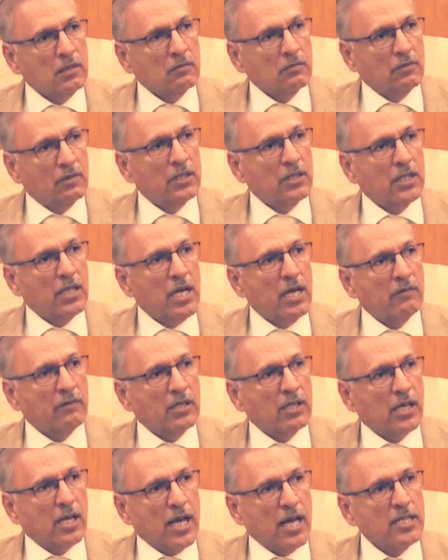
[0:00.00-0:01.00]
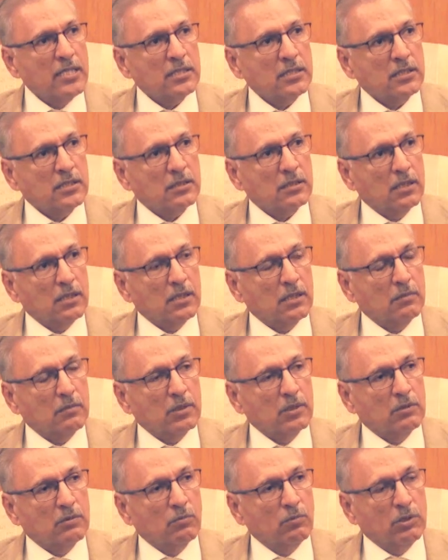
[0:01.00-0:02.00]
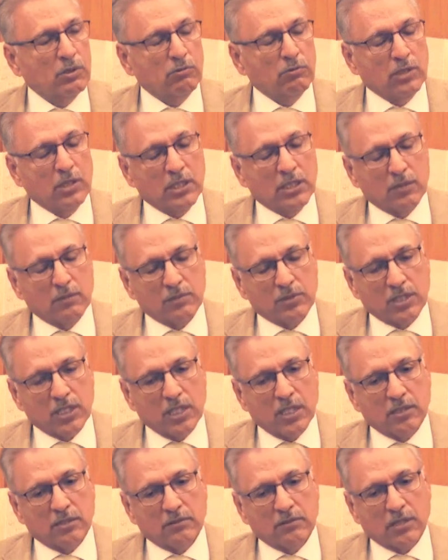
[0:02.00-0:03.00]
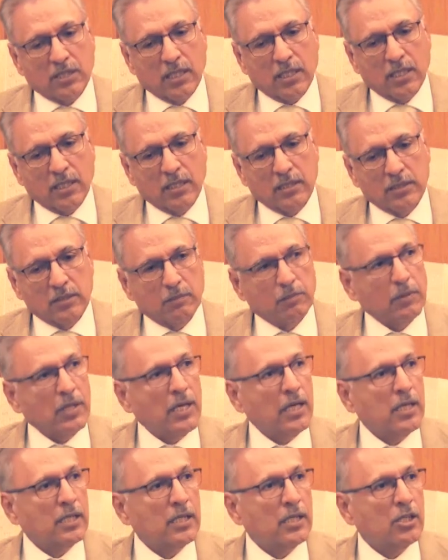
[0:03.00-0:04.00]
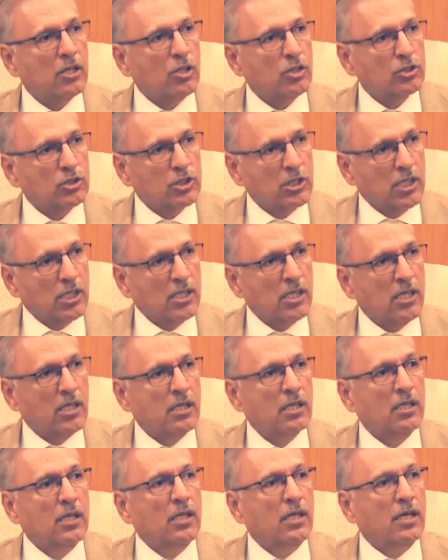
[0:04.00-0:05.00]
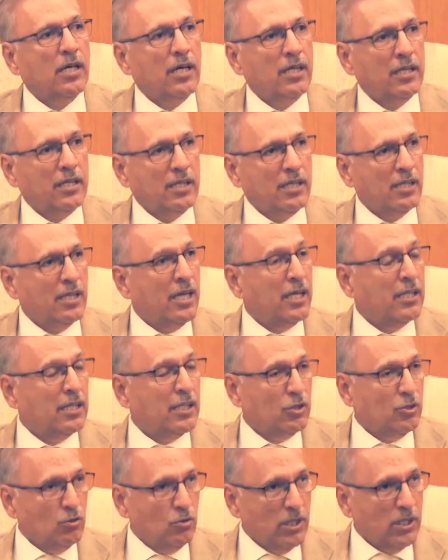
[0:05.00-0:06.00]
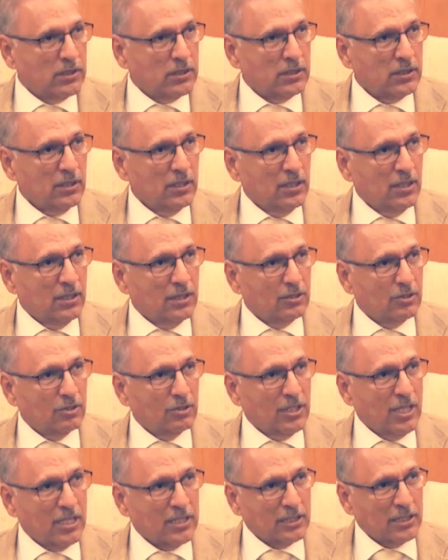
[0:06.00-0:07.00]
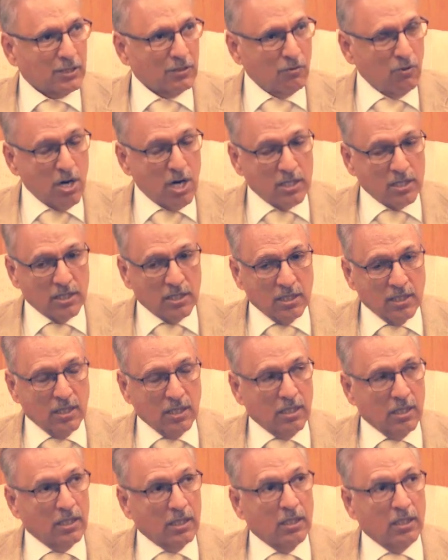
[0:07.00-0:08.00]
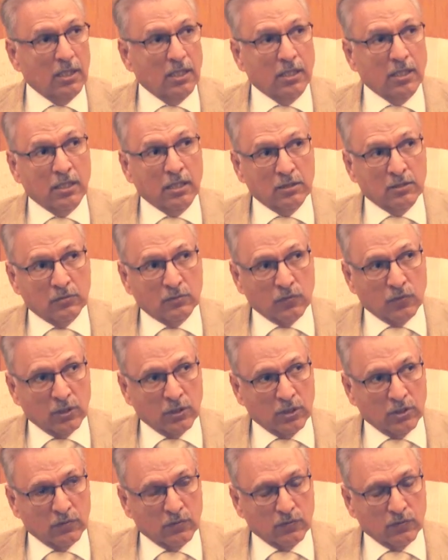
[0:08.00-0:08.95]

where they have an alliance between themselves and Japan and Australia and the US. So that's the Quad for